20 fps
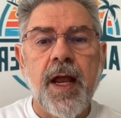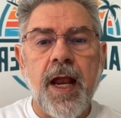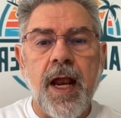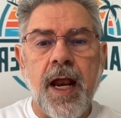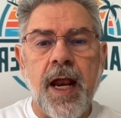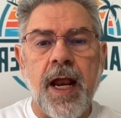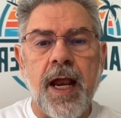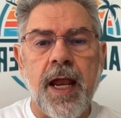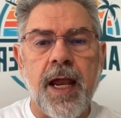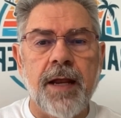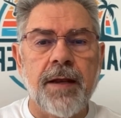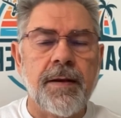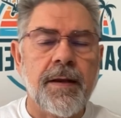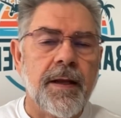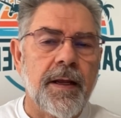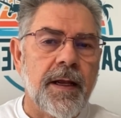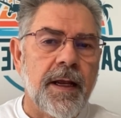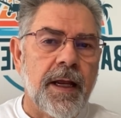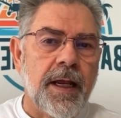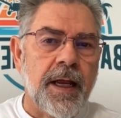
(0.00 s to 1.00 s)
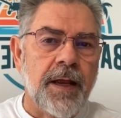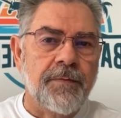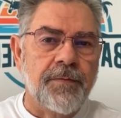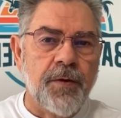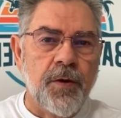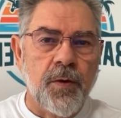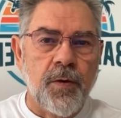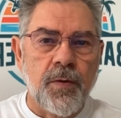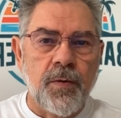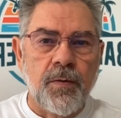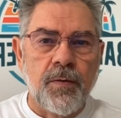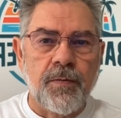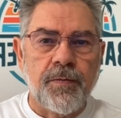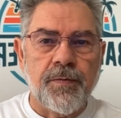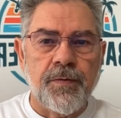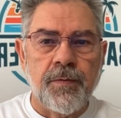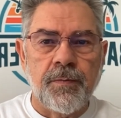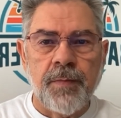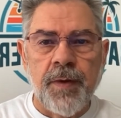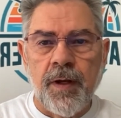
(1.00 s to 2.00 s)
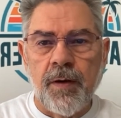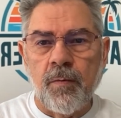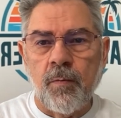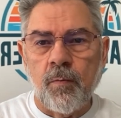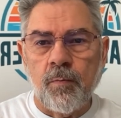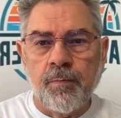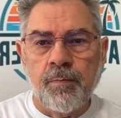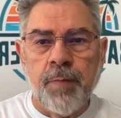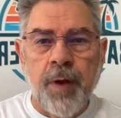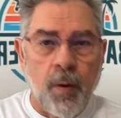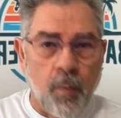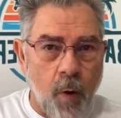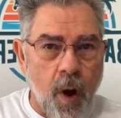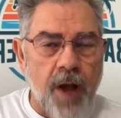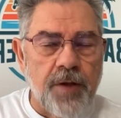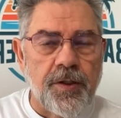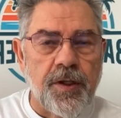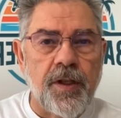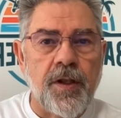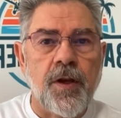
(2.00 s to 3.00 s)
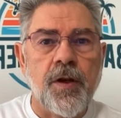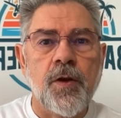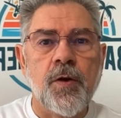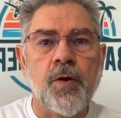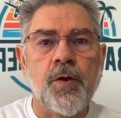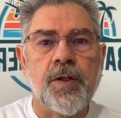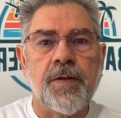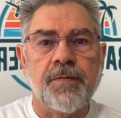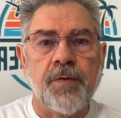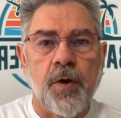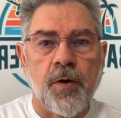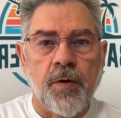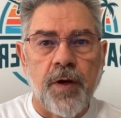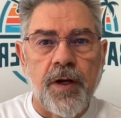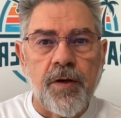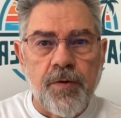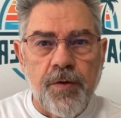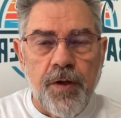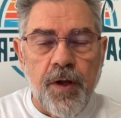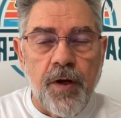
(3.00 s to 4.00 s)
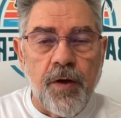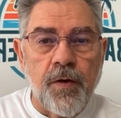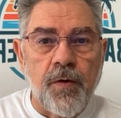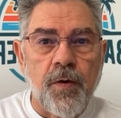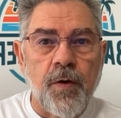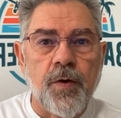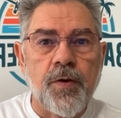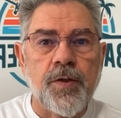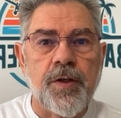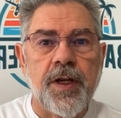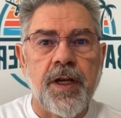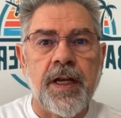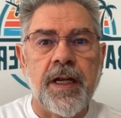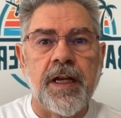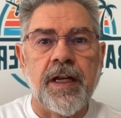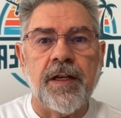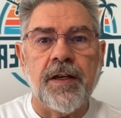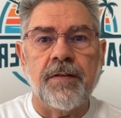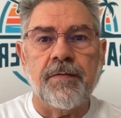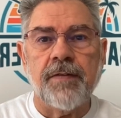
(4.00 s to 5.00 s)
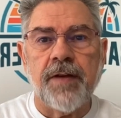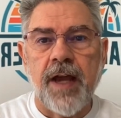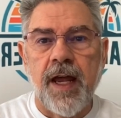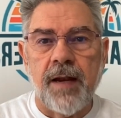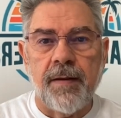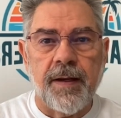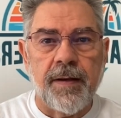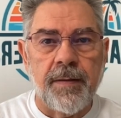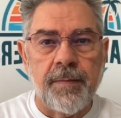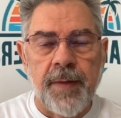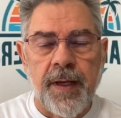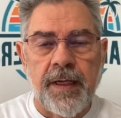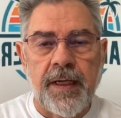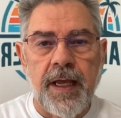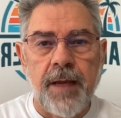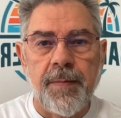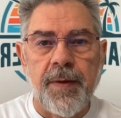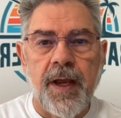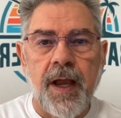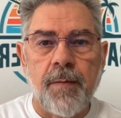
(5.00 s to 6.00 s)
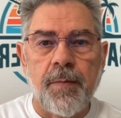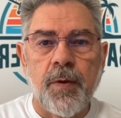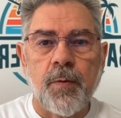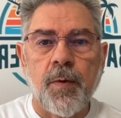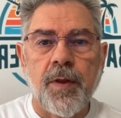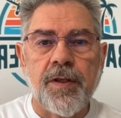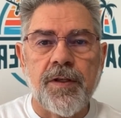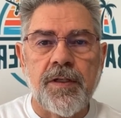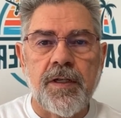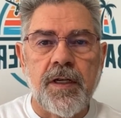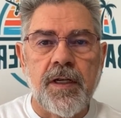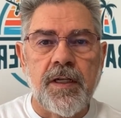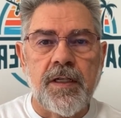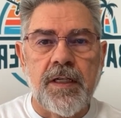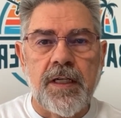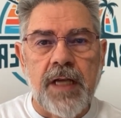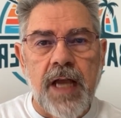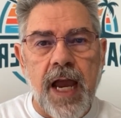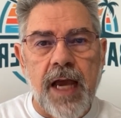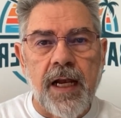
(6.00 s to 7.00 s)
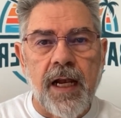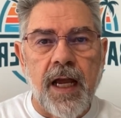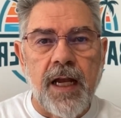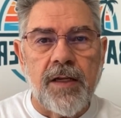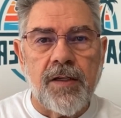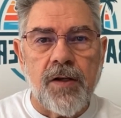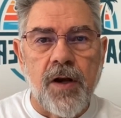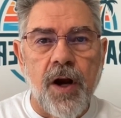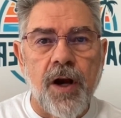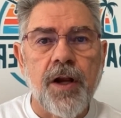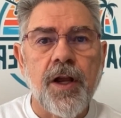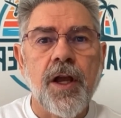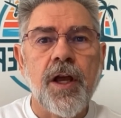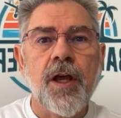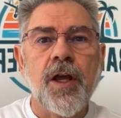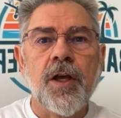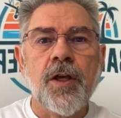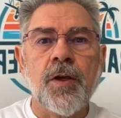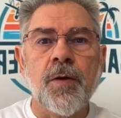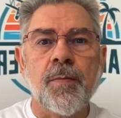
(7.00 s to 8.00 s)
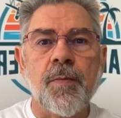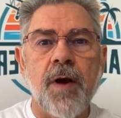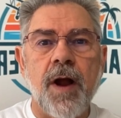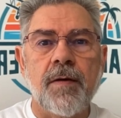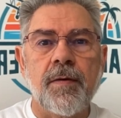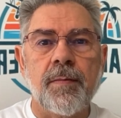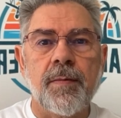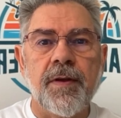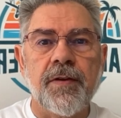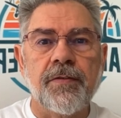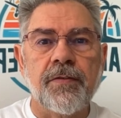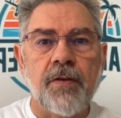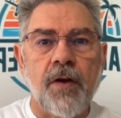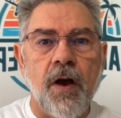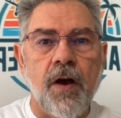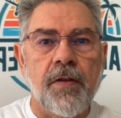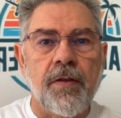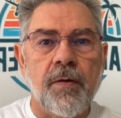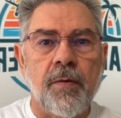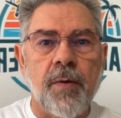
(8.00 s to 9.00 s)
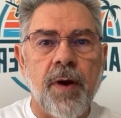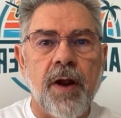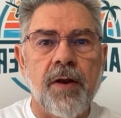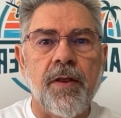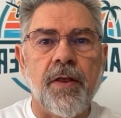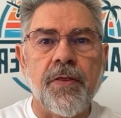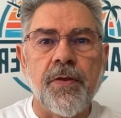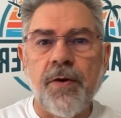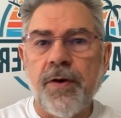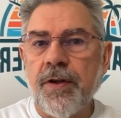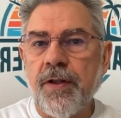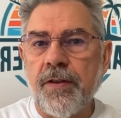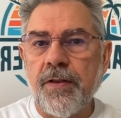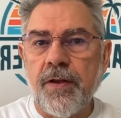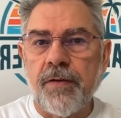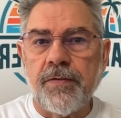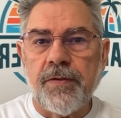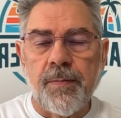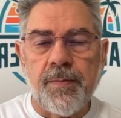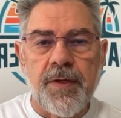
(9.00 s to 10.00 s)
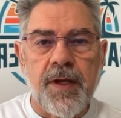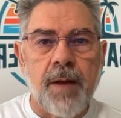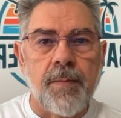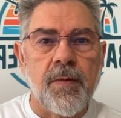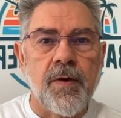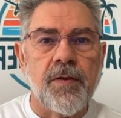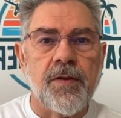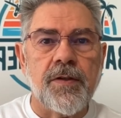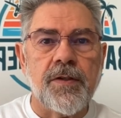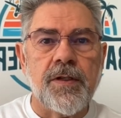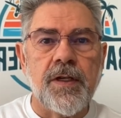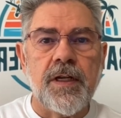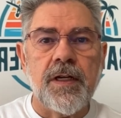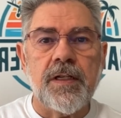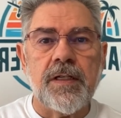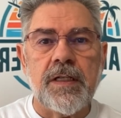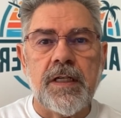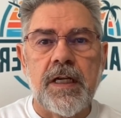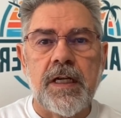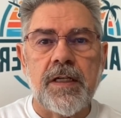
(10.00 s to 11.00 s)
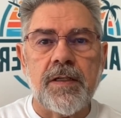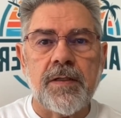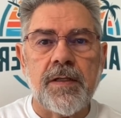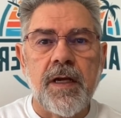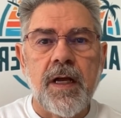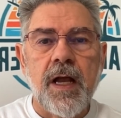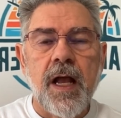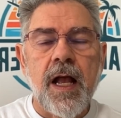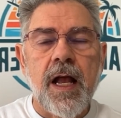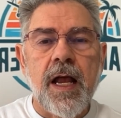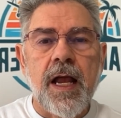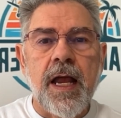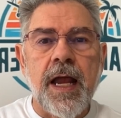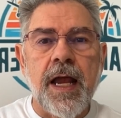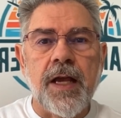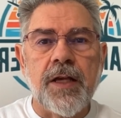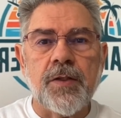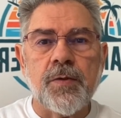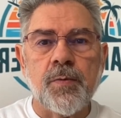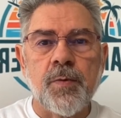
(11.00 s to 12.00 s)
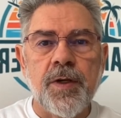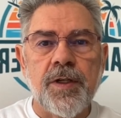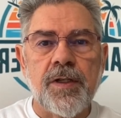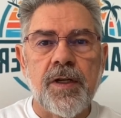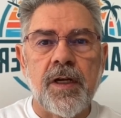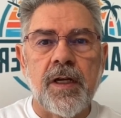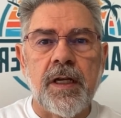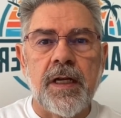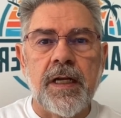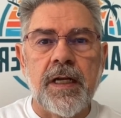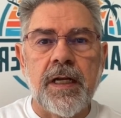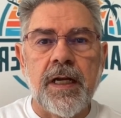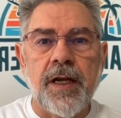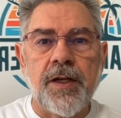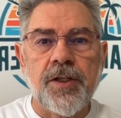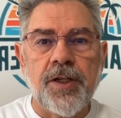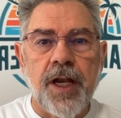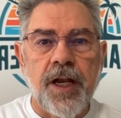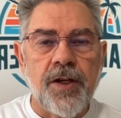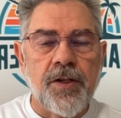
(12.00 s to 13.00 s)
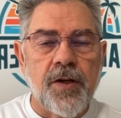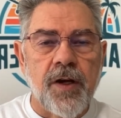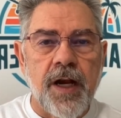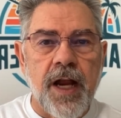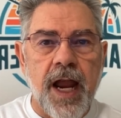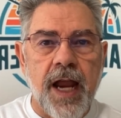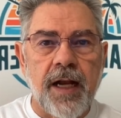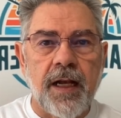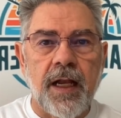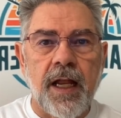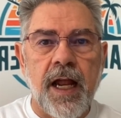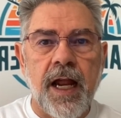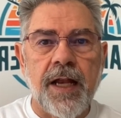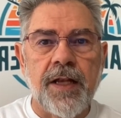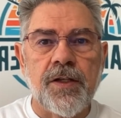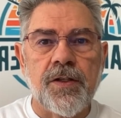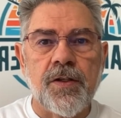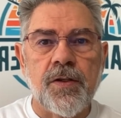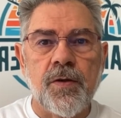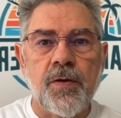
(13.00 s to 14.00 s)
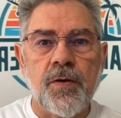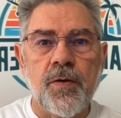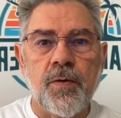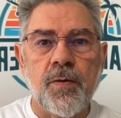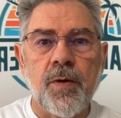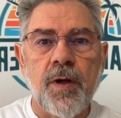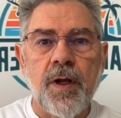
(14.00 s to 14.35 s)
And if you've been watching the news, if you're interested in cruising and you've kind of been keeping up with what the CDC guidelines are, you probably saw that around the 13th of September, the CDC has recently changed their guidelines to